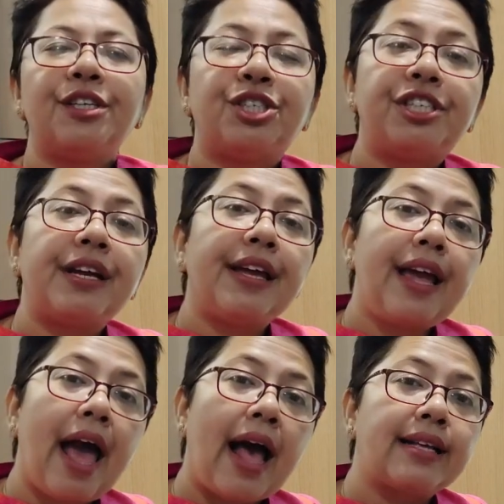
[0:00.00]

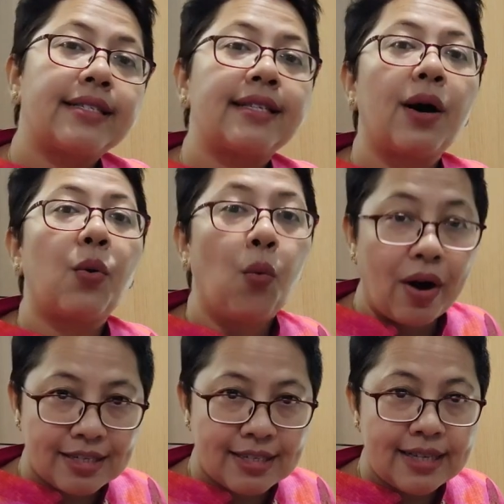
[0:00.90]
She has
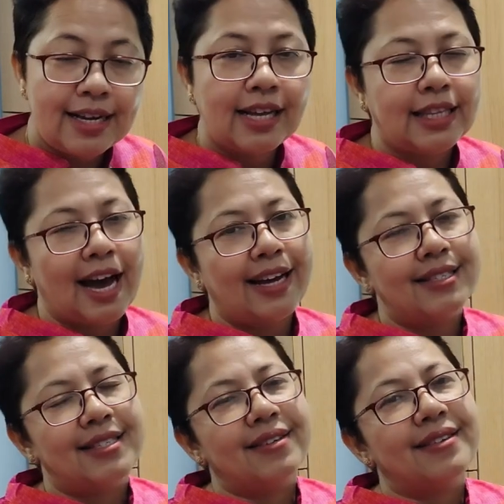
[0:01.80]
what? The
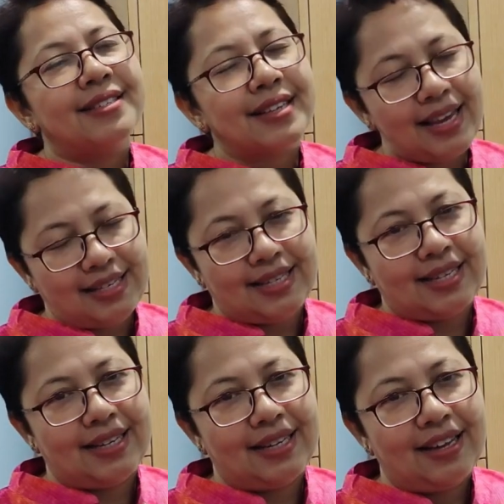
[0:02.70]
answer is
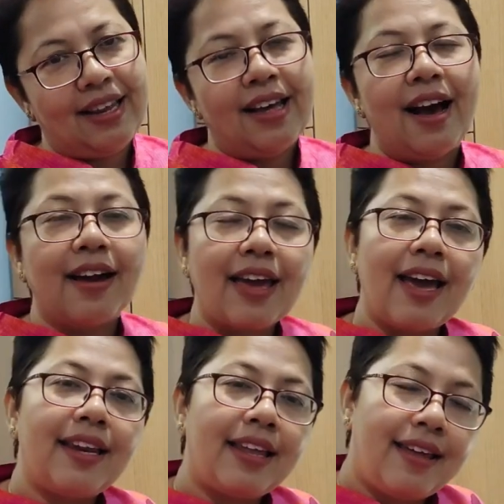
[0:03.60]
it.
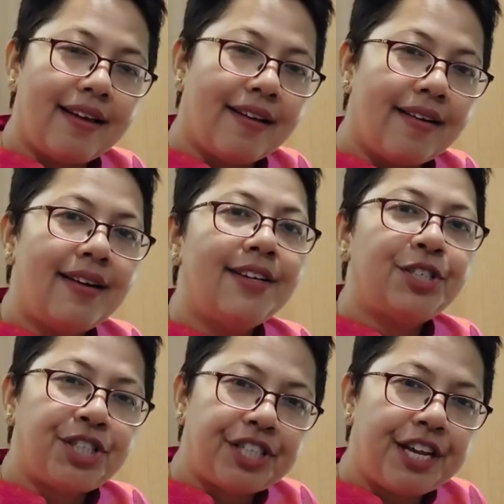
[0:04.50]
Again here,
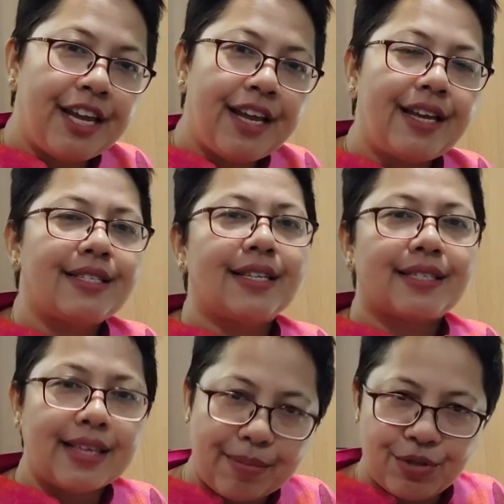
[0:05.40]
she is the
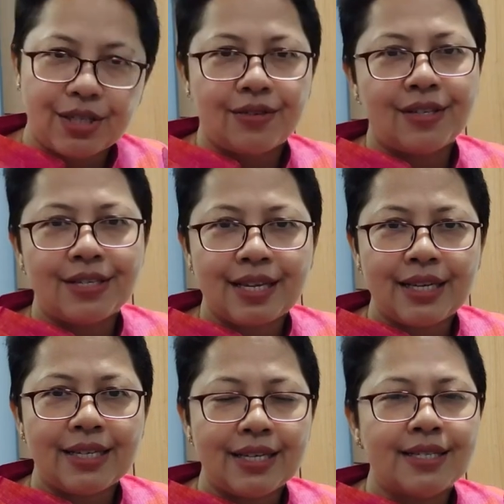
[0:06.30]
subject of the
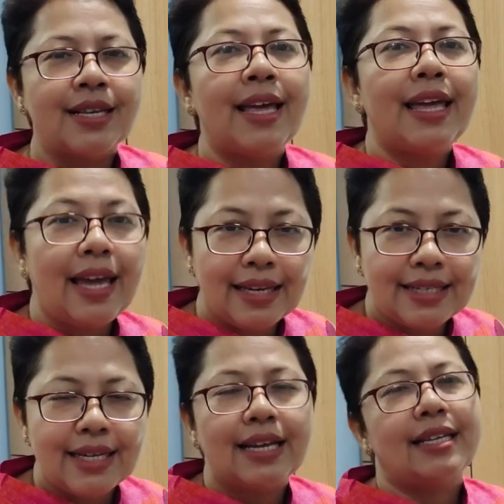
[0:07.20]
sentence,
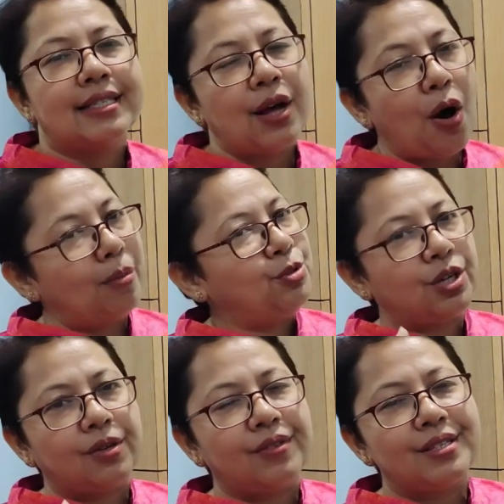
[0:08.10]
it is the
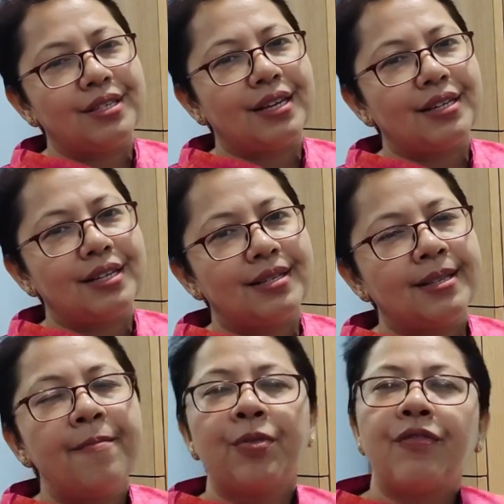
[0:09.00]
object of the
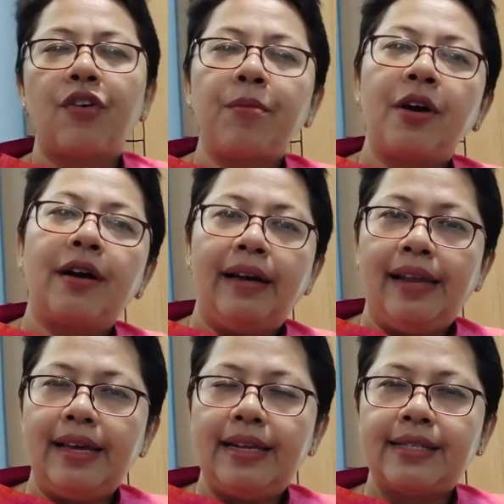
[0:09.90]
sentence. From your
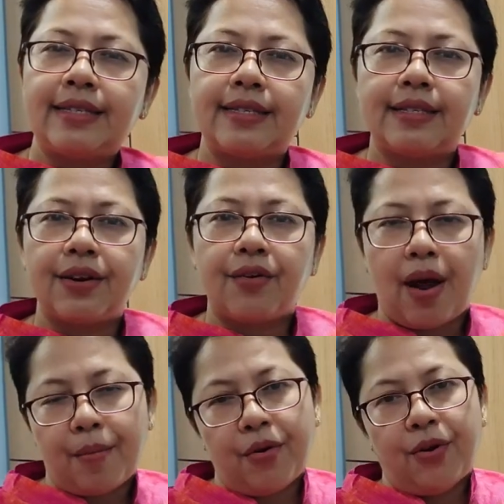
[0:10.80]
earlier lessons in
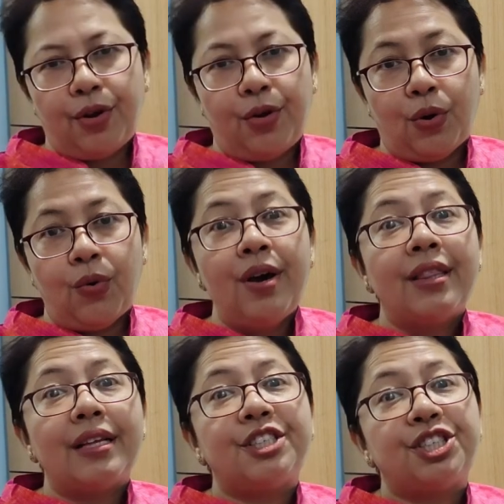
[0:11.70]
grammar, you know
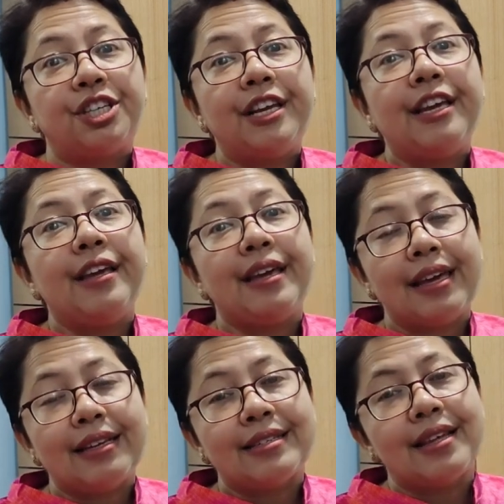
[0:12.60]
that she,
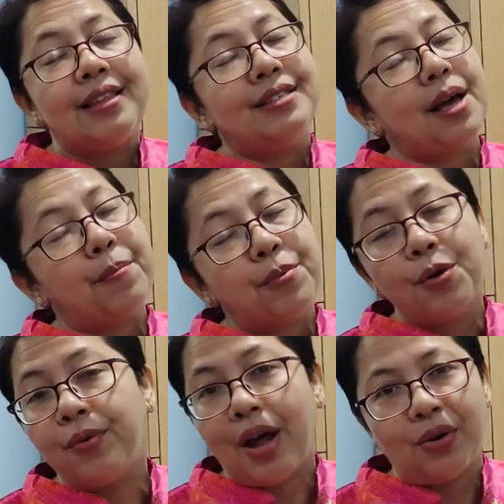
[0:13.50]
it, these are
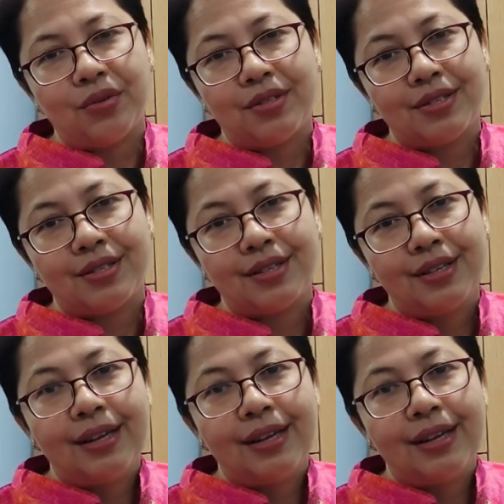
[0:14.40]
pronouns.